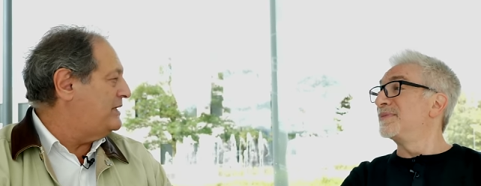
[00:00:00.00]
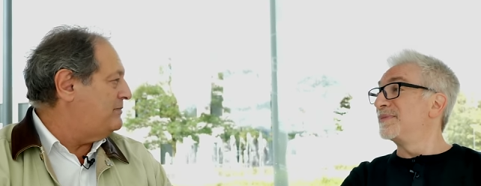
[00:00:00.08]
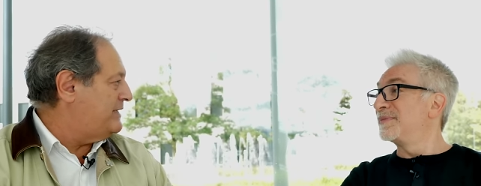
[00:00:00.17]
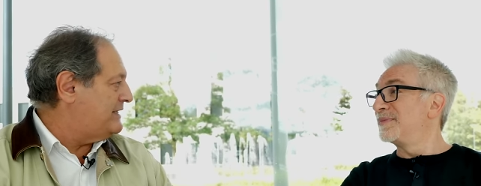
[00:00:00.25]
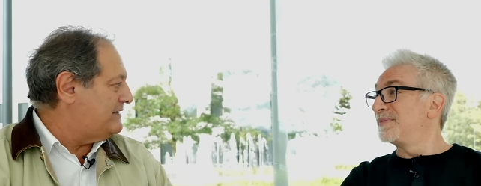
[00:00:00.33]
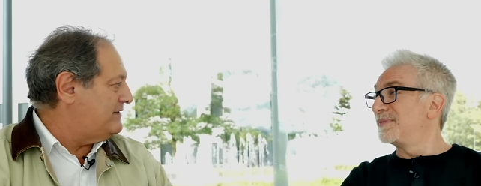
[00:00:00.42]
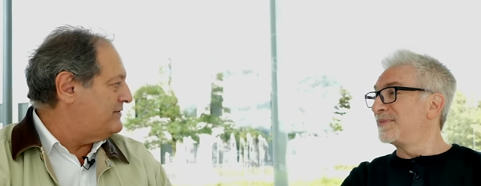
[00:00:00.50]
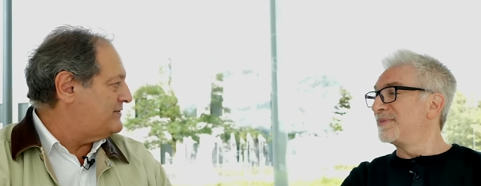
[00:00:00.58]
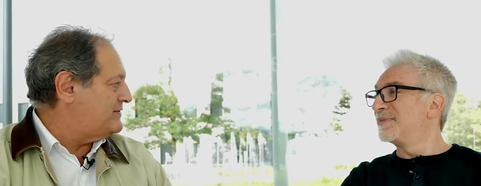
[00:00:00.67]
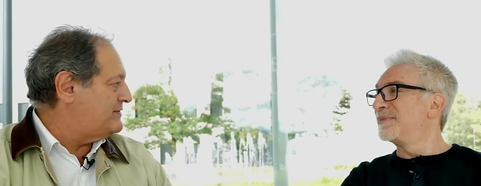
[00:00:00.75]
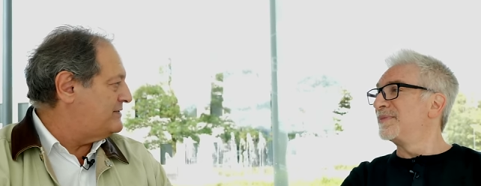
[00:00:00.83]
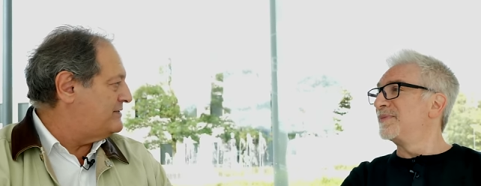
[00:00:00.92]
Speaker 1: millimeters.
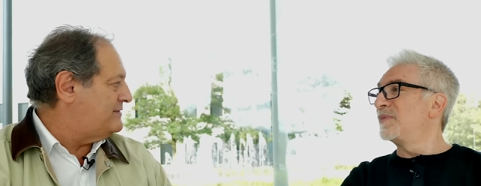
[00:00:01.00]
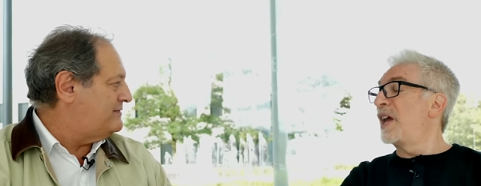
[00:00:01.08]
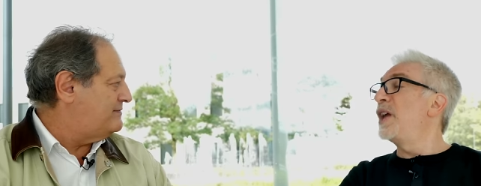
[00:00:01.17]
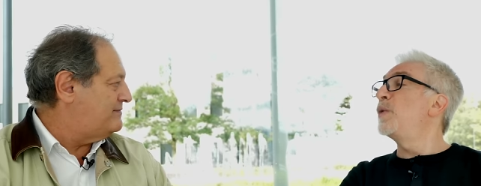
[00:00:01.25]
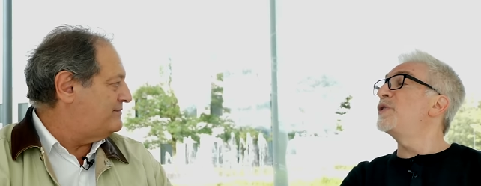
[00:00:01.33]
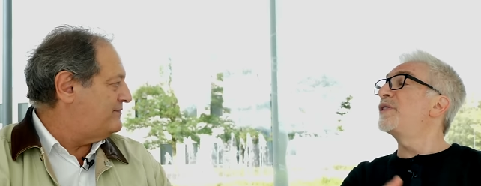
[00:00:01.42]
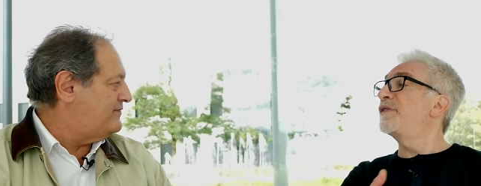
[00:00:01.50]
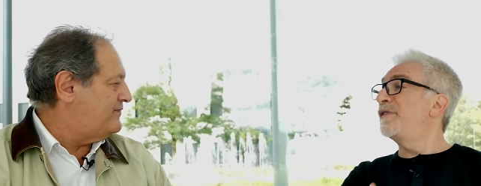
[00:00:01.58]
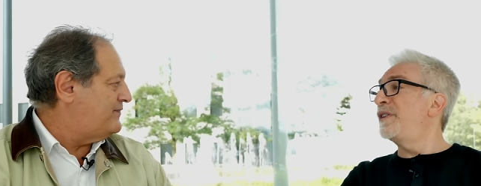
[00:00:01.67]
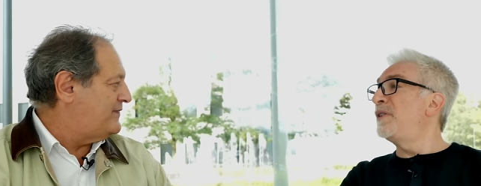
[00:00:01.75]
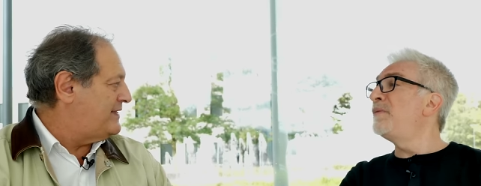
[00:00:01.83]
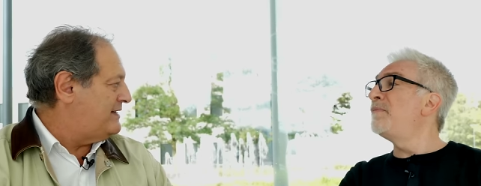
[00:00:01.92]
He was a
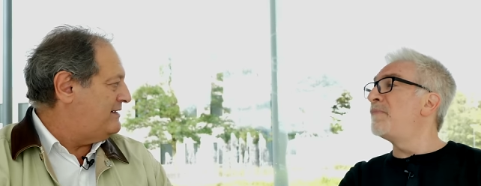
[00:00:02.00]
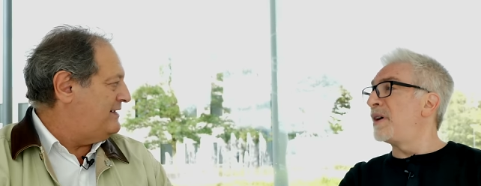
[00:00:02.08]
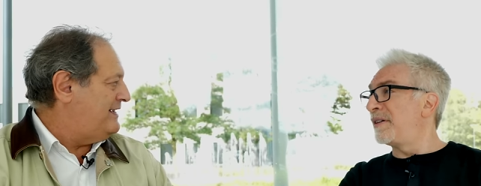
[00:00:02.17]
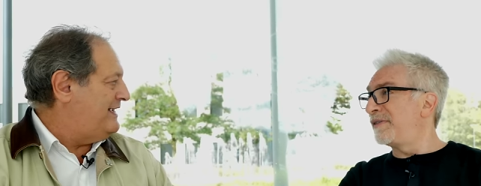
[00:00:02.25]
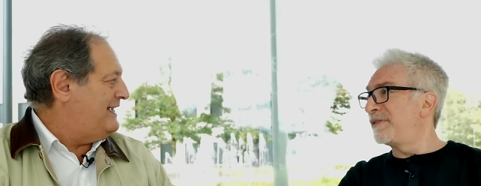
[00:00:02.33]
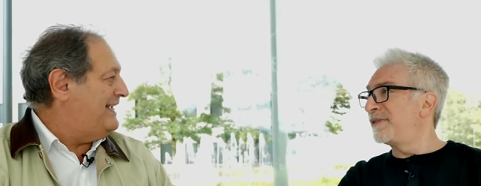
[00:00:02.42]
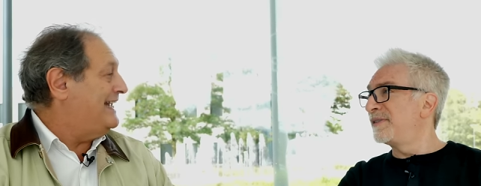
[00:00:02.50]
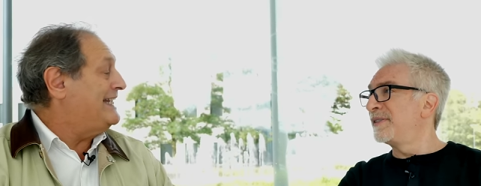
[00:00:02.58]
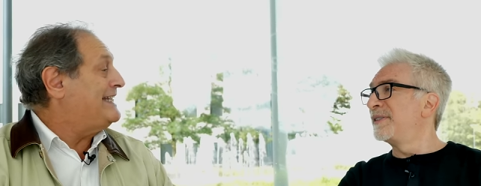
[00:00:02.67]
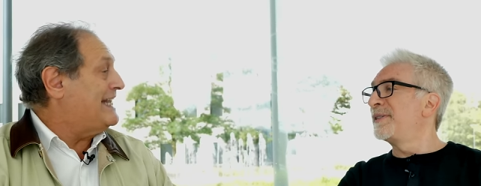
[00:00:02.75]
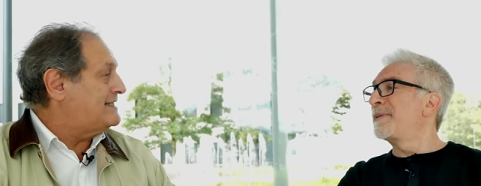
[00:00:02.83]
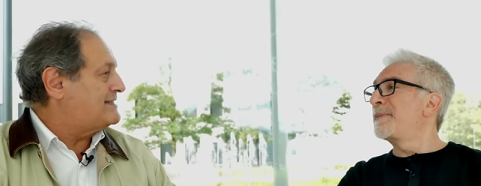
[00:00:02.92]
film buff.
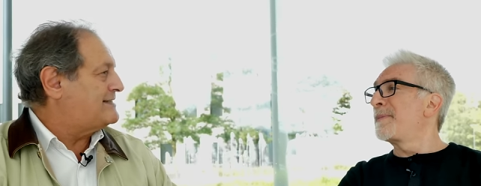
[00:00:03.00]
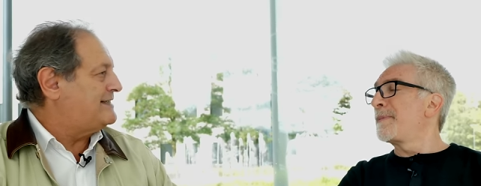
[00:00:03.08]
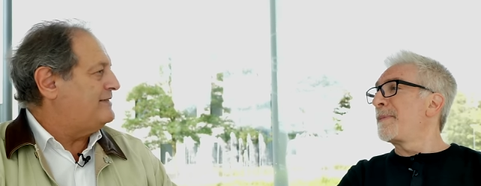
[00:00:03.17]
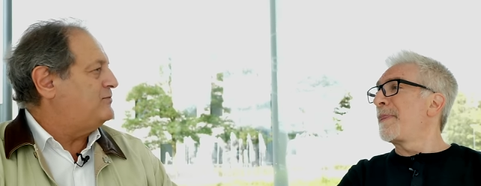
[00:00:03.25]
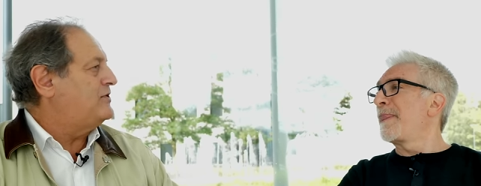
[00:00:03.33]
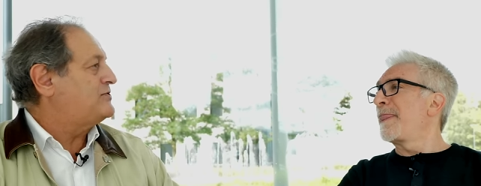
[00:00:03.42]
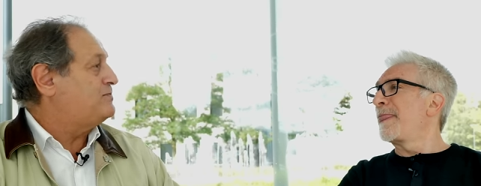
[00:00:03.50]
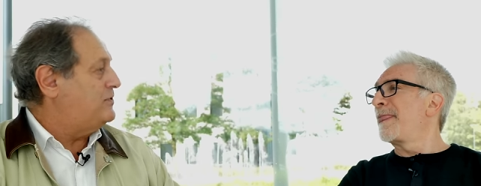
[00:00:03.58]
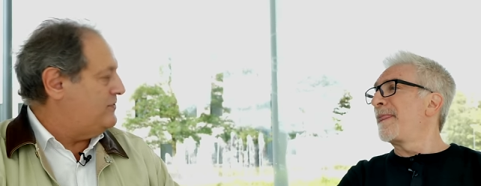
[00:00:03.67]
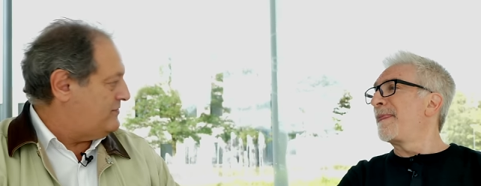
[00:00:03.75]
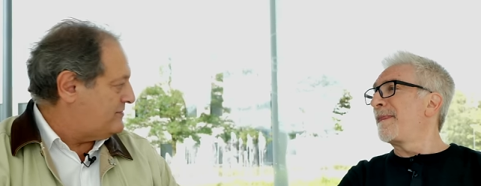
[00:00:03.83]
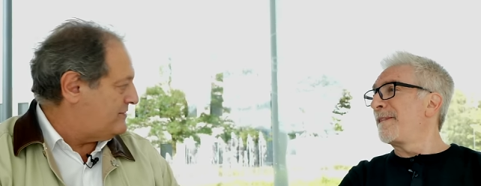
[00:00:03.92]
Yes, he was
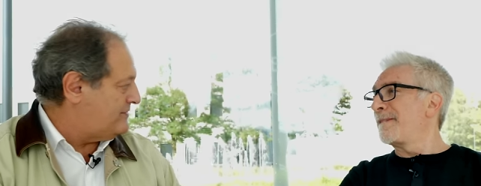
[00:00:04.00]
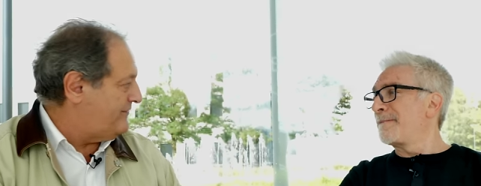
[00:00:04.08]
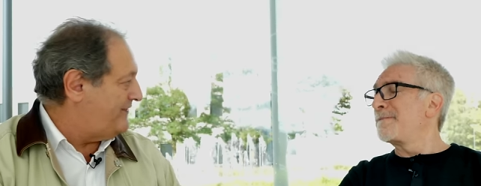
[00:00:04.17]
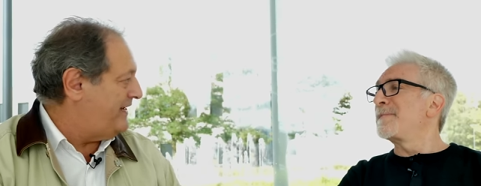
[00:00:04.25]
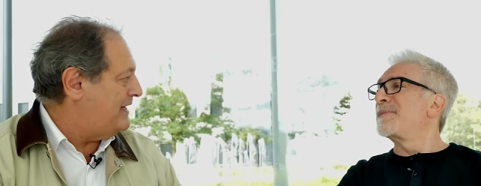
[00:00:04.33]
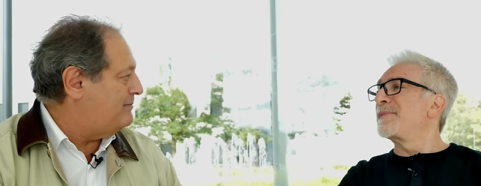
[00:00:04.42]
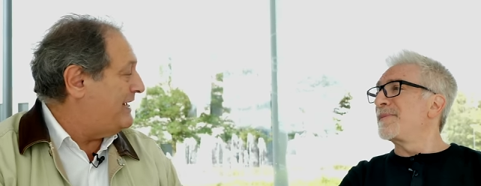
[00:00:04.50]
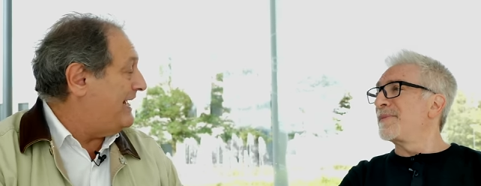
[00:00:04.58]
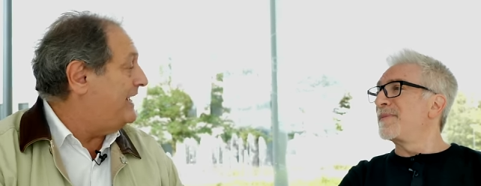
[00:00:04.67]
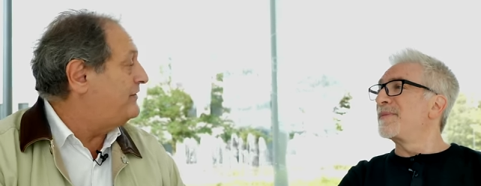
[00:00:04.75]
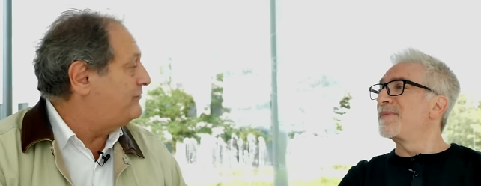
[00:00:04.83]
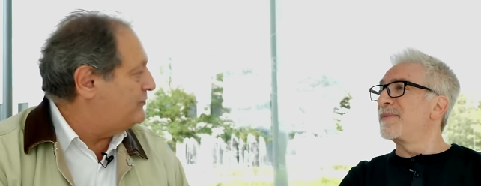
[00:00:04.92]
both film
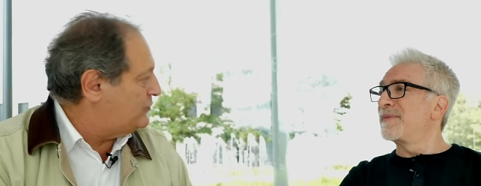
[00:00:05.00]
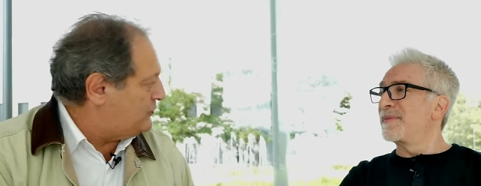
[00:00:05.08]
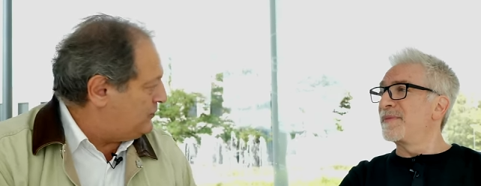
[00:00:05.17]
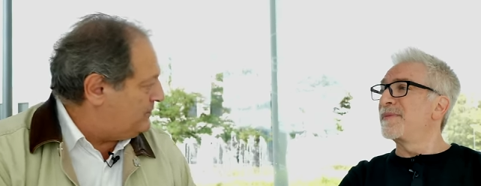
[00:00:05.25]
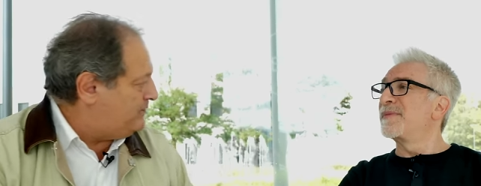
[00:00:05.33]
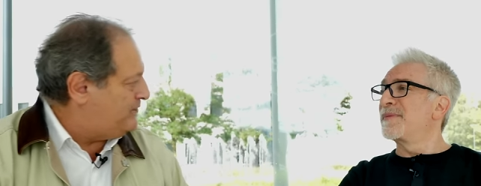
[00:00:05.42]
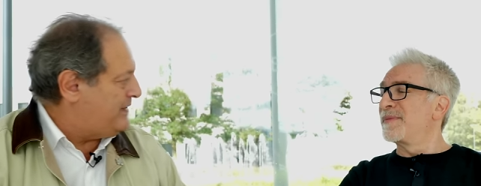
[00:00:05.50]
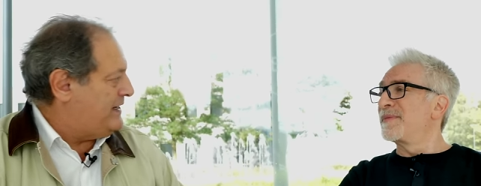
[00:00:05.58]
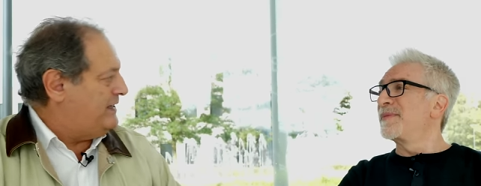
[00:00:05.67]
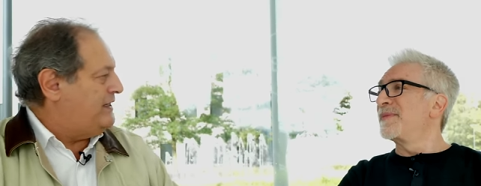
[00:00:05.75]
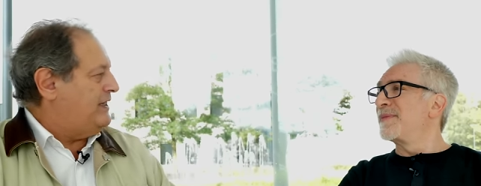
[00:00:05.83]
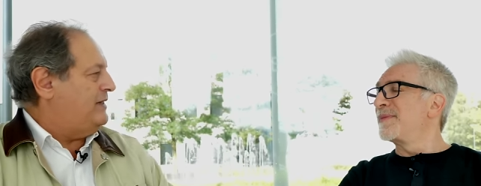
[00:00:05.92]
and photo.
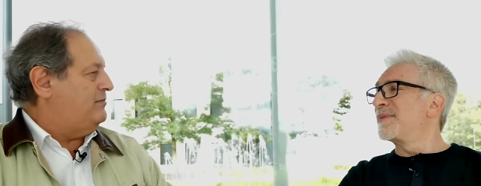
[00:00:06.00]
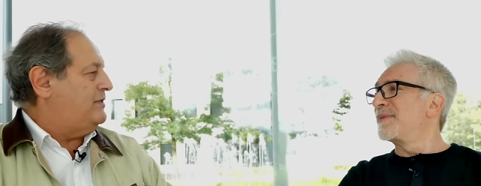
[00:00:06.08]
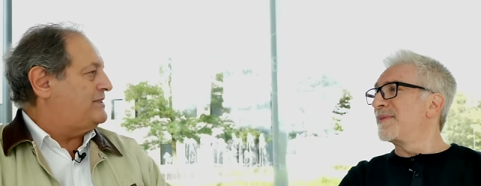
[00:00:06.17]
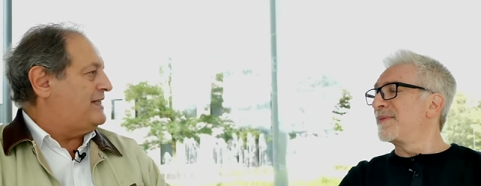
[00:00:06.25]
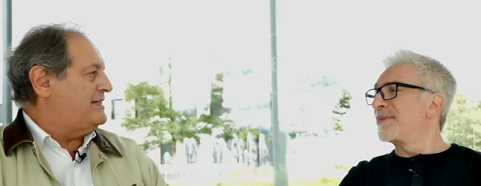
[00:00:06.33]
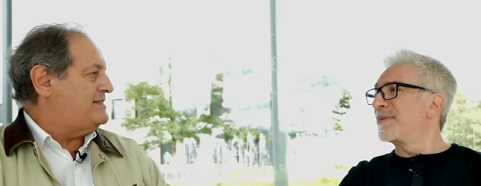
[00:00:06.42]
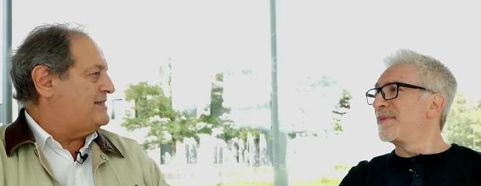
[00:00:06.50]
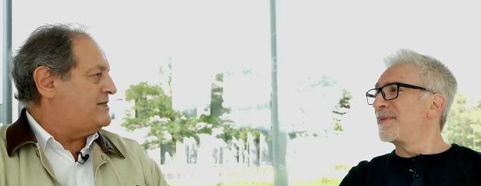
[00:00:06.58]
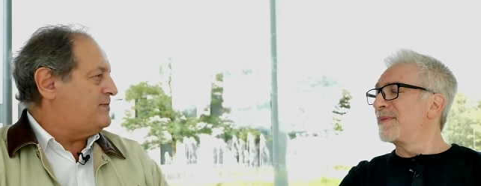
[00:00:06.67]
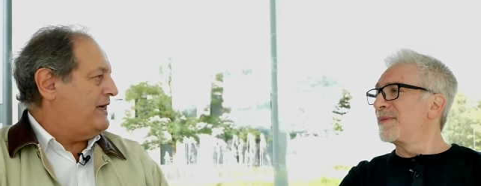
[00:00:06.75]
But at this